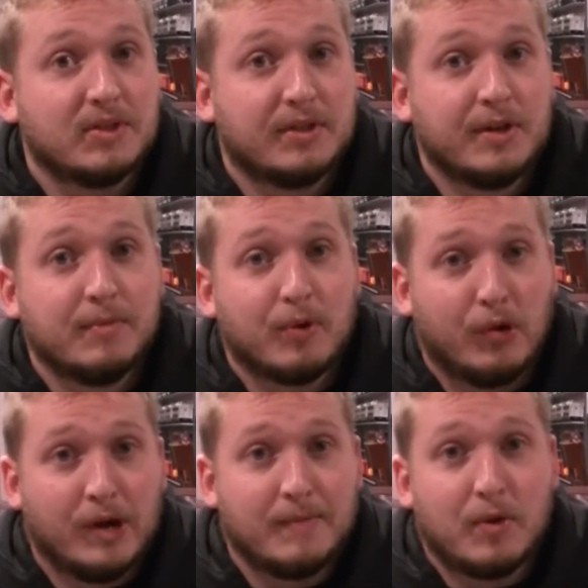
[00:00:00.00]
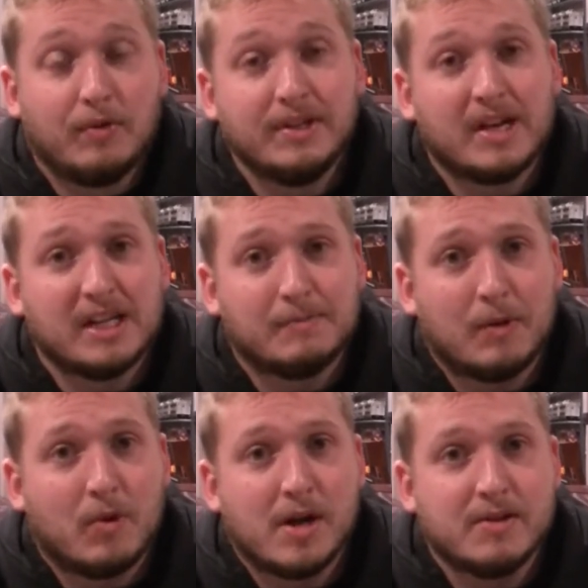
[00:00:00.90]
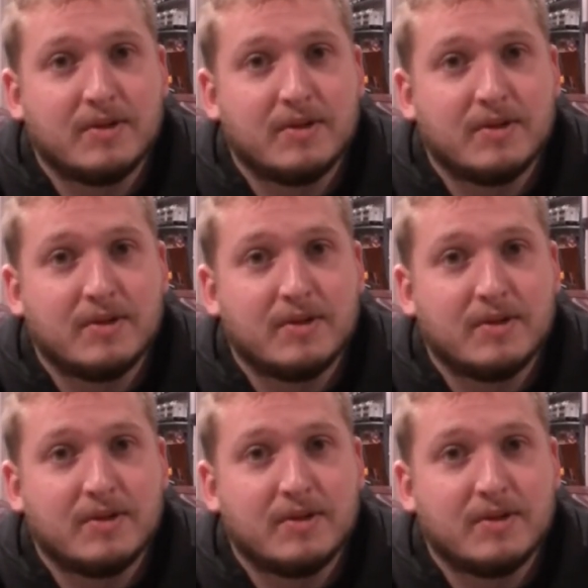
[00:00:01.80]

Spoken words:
II program, only lost by 1.